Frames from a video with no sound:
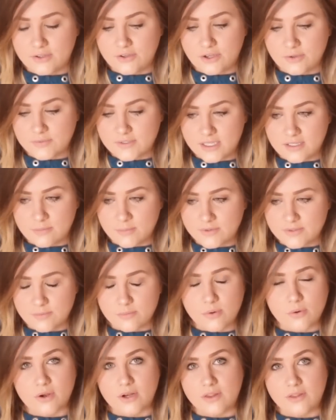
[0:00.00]
YouTube's like the most
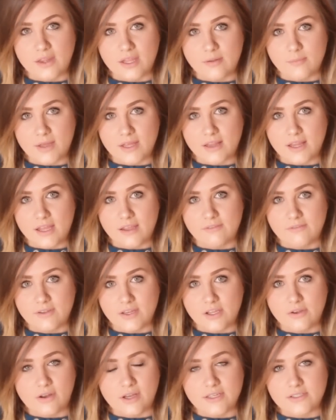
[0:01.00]
important thing in my life
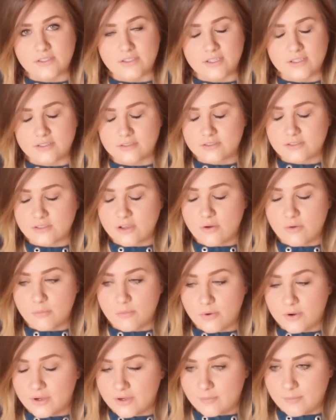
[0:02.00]
and you guys are so
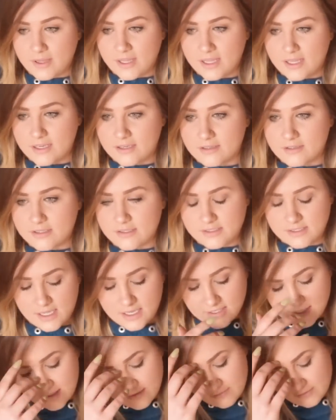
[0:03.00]
important to me and just the
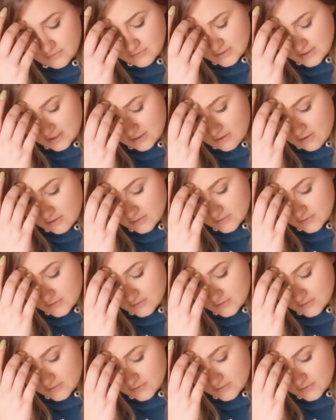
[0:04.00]
idea of losing it